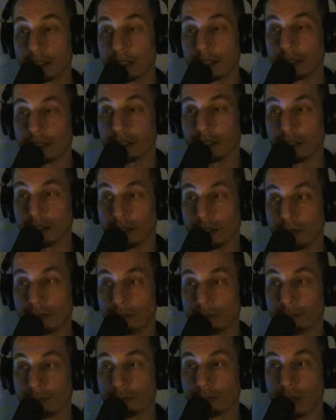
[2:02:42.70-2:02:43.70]
Um,
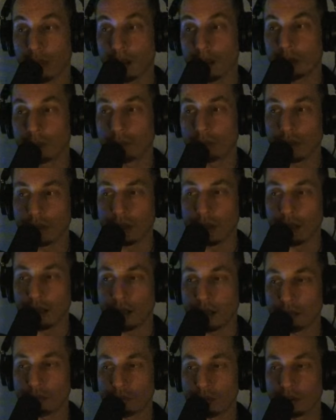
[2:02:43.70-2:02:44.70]
but I, am
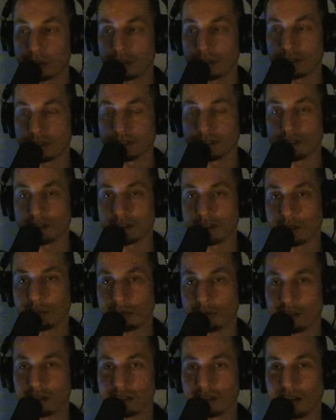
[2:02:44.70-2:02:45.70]
curious to see what
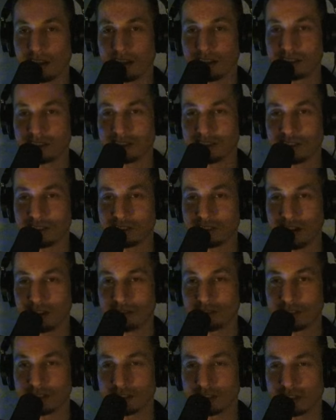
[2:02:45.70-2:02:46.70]
science
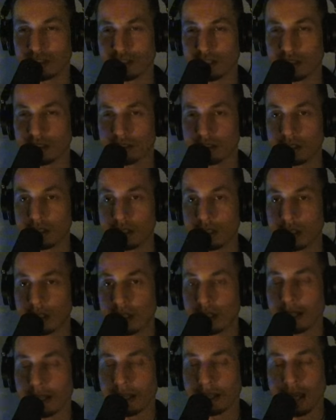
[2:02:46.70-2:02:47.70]
discovers, you know? Mm-hmm.
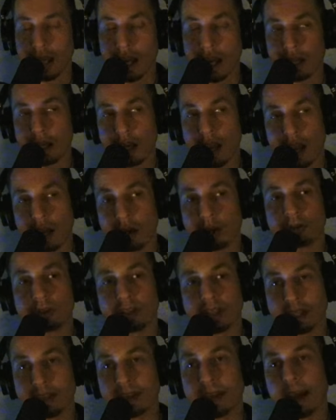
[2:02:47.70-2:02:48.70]
Like I, I don't
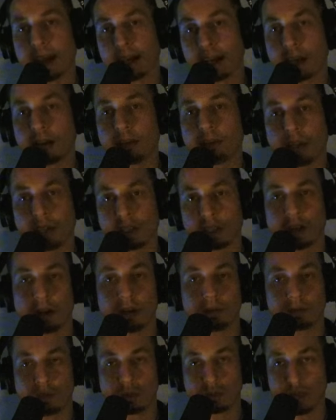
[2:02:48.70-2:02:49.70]
need that kind of like
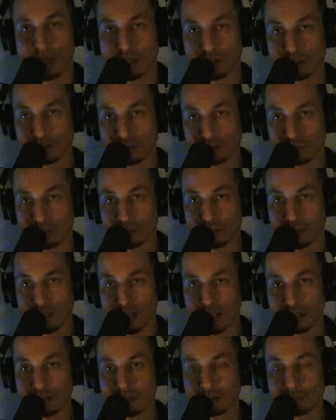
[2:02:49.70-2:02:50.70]
confirmation from
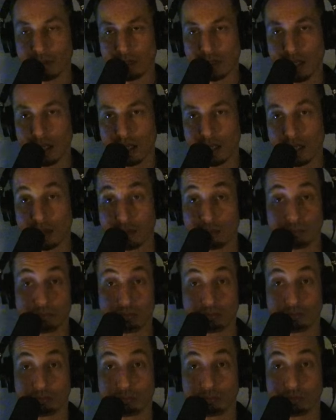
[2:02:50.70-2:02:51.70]
science, but I am
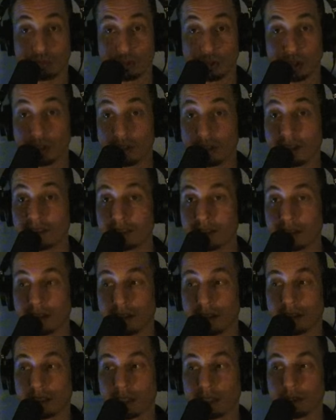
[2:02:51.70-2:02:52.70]
curious, and I
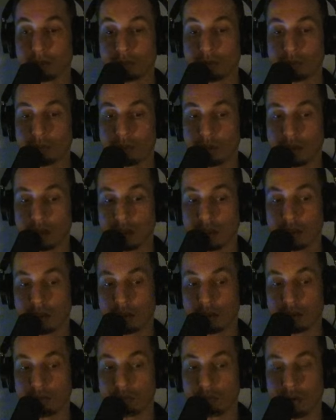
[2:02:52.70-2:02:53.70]
think it would be
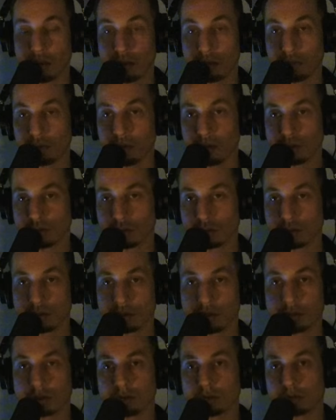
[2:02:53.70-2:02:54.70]
beneficial
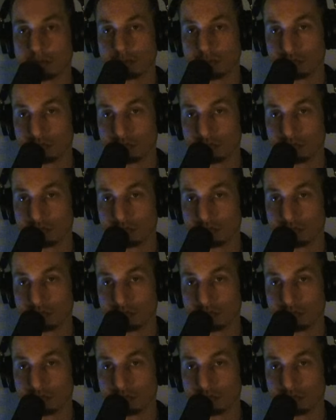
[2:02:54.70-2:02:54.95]
to